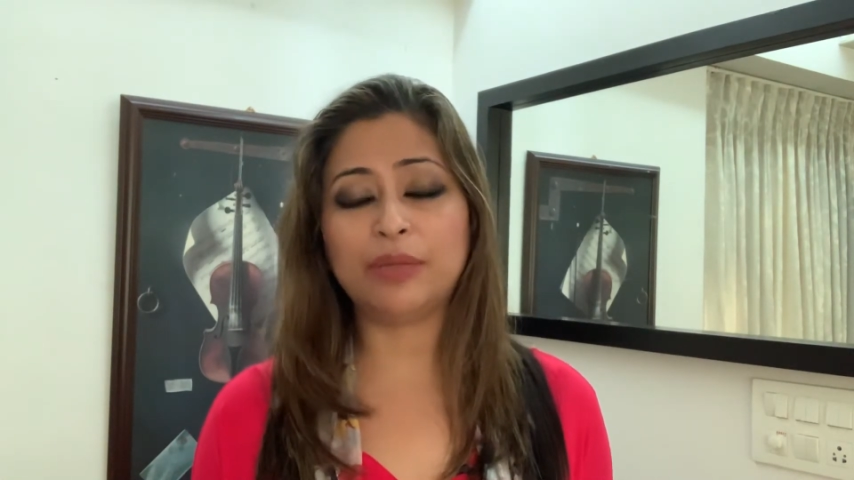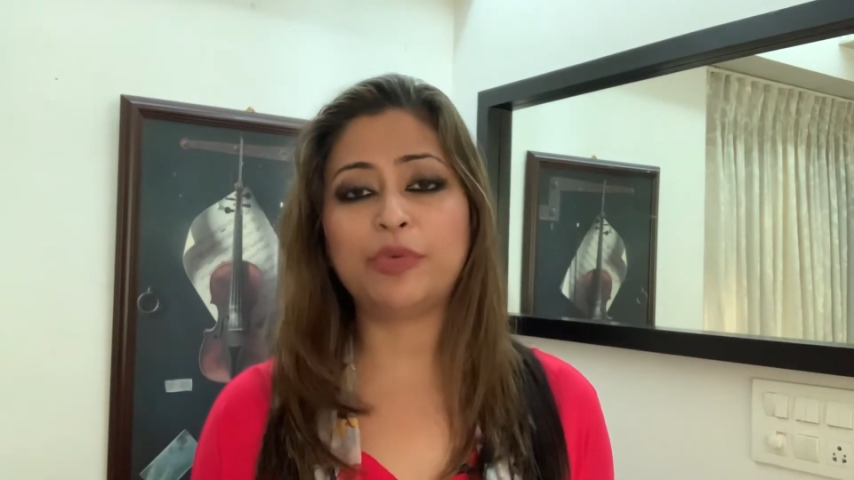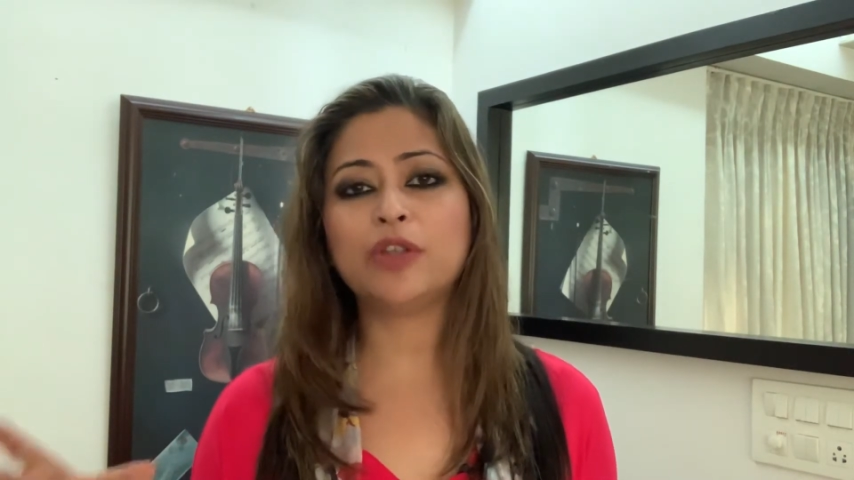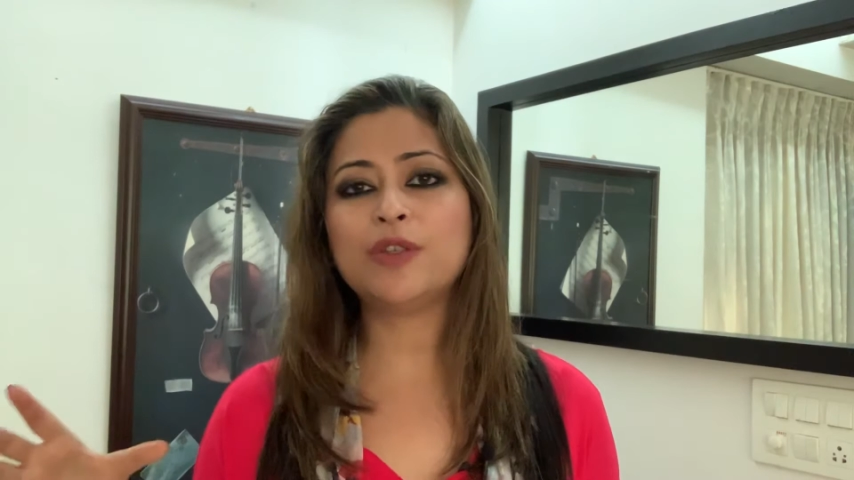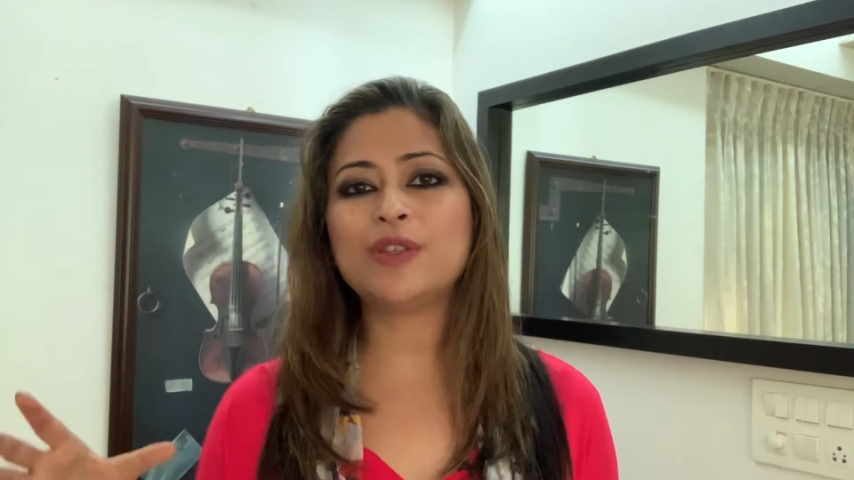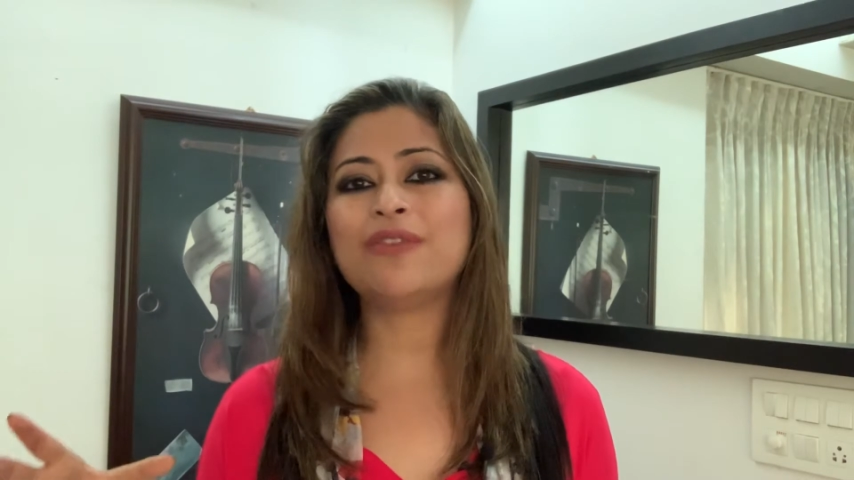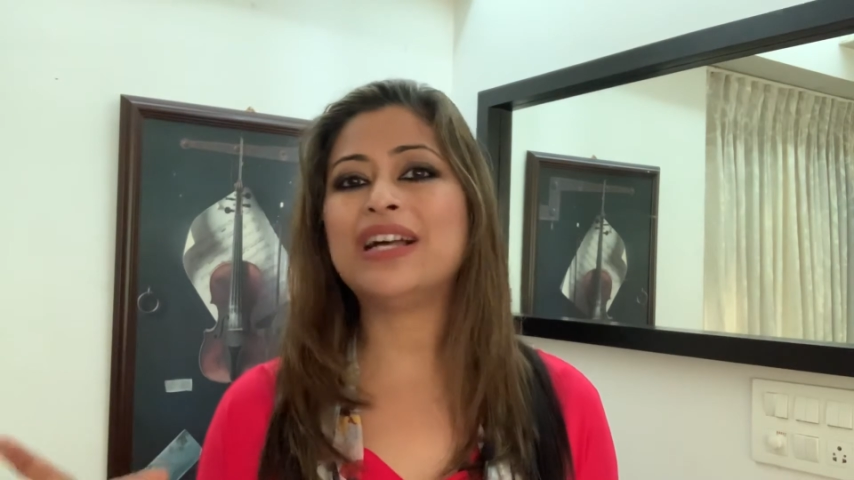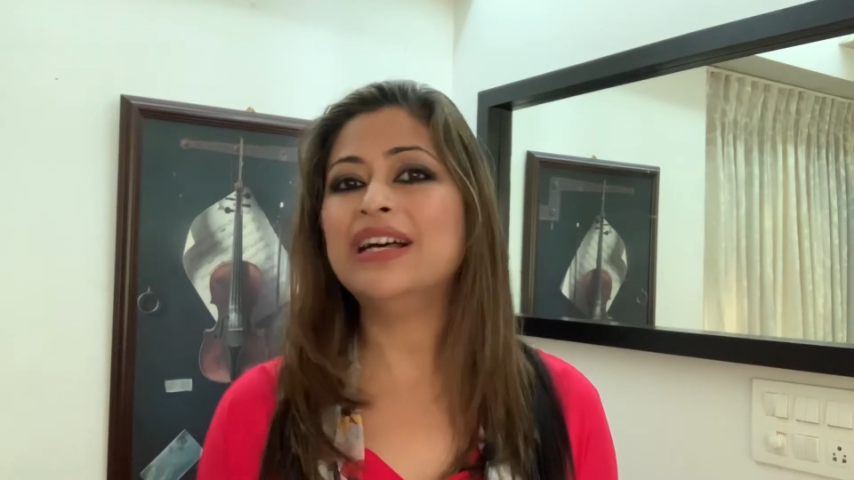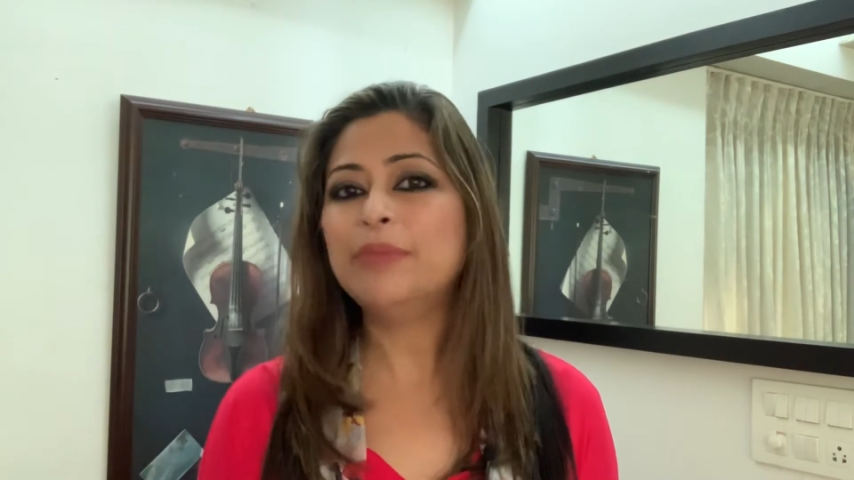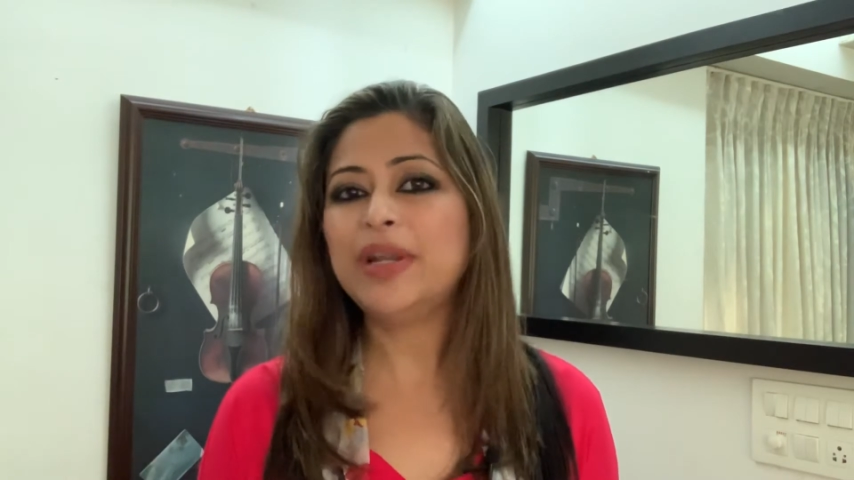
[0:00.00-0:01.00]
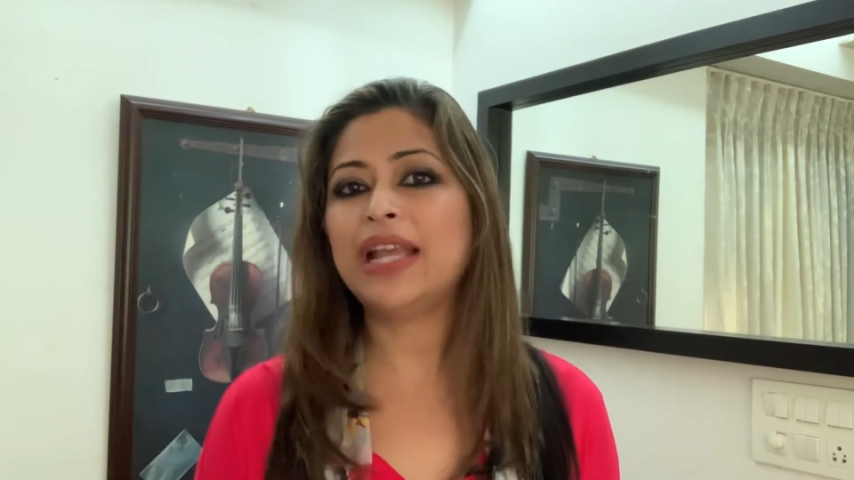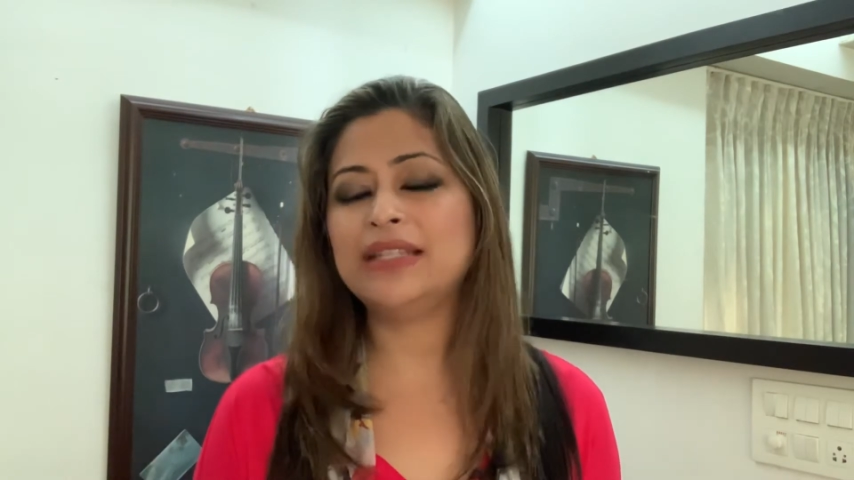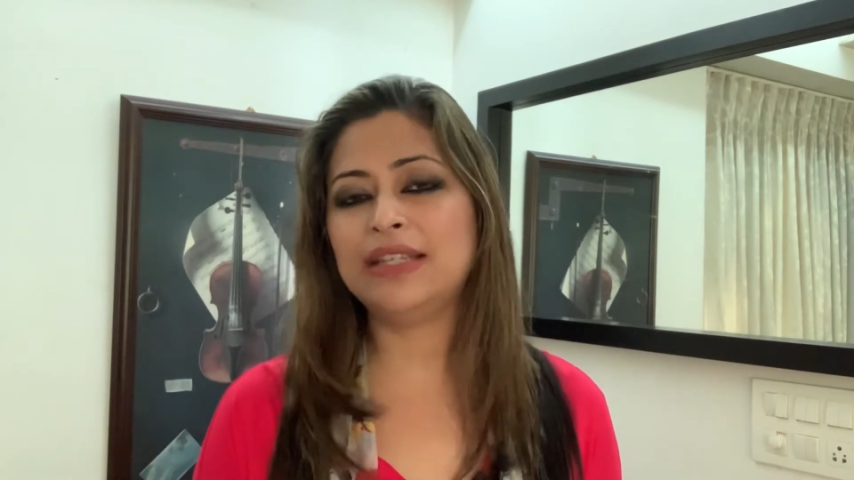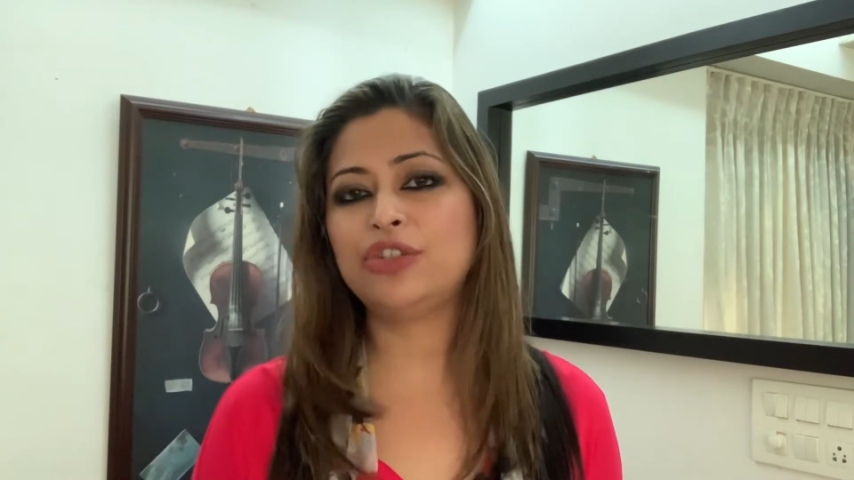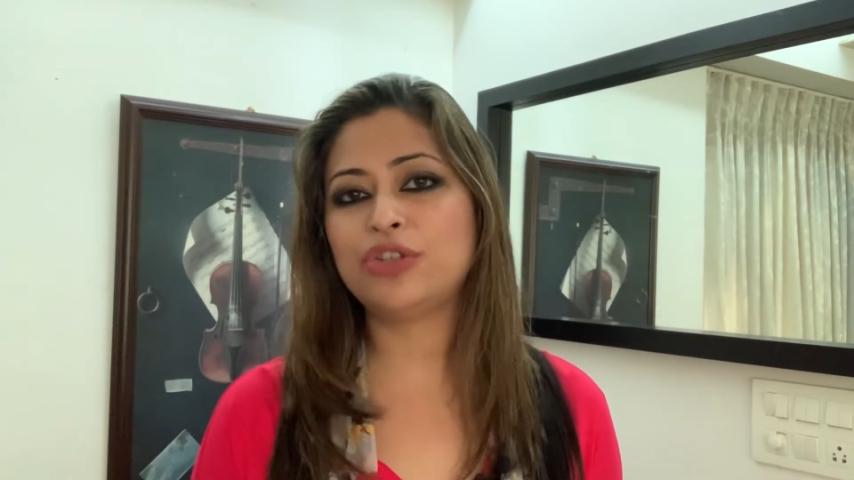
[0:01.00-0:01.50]
The process of
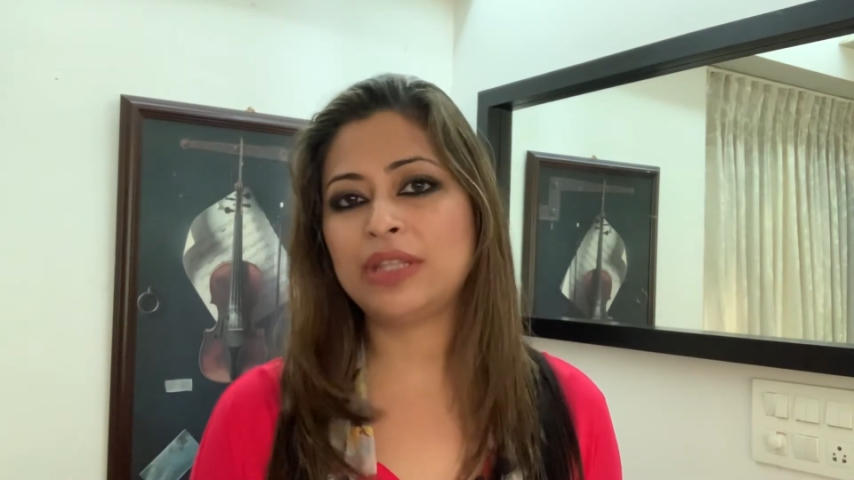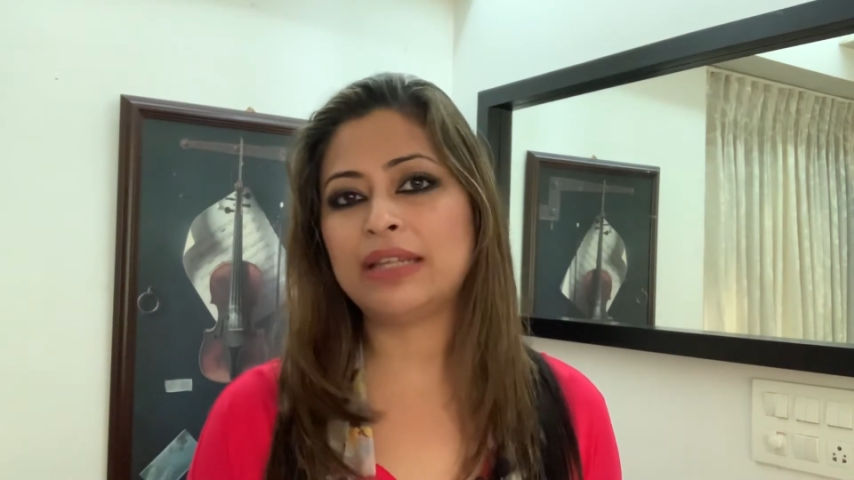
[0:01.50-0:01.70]
urbanization